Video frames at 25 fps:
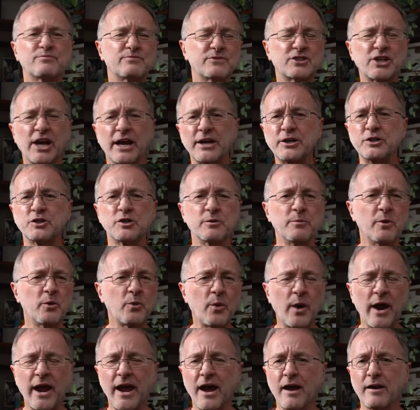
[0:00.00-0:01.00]
change them
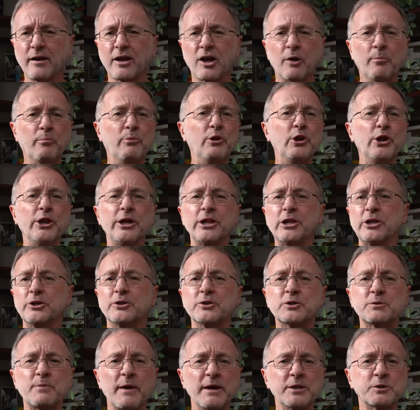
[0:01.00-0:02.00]
around, completely
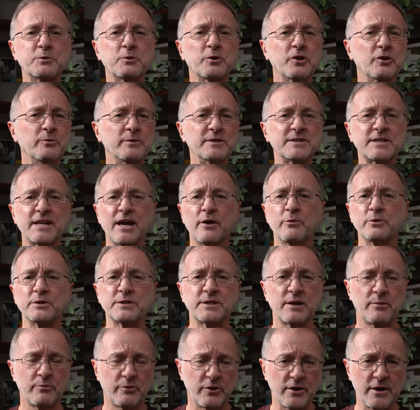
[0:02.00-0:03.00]
dispense with them and start with
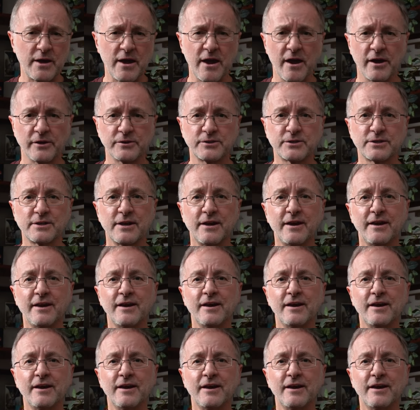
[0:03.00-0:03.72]
something else.